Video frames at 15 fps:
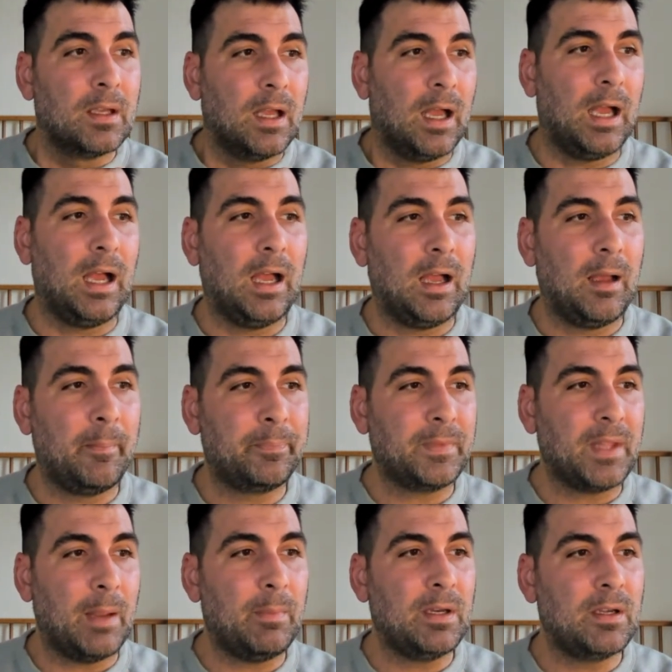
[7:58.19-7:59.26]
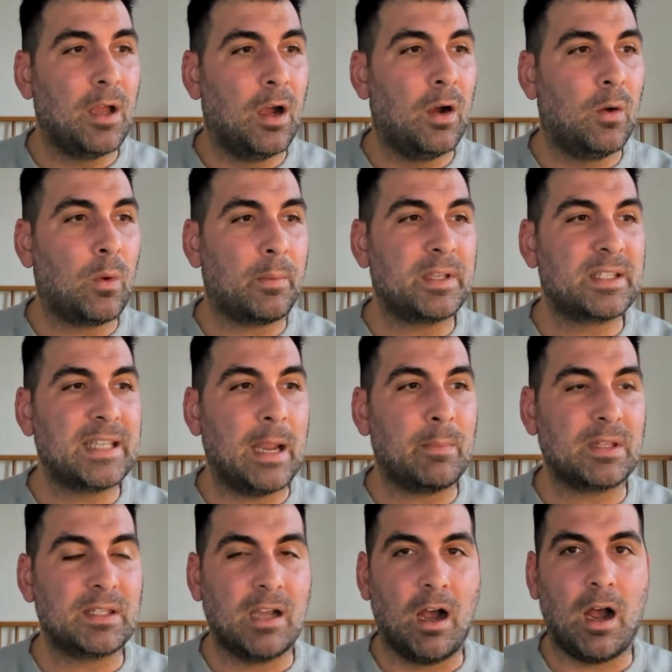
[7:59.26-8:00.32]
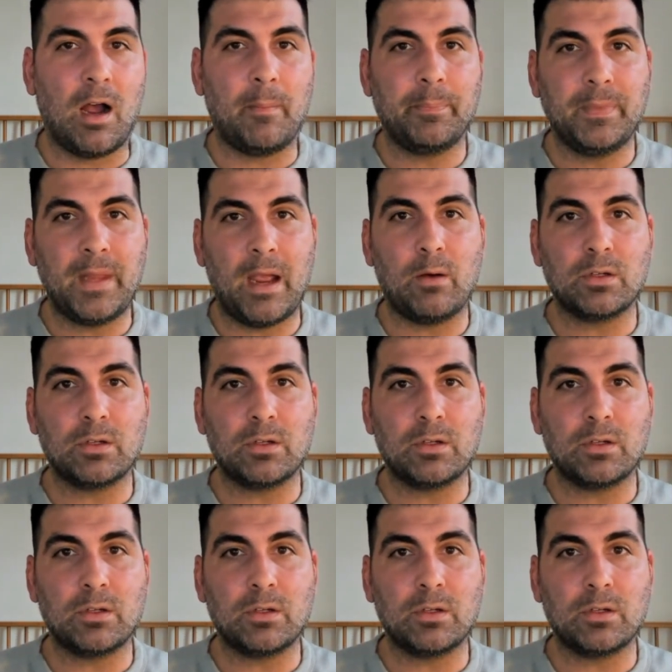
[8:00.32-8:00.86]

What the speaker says: And we know where we stand with Tom. Now,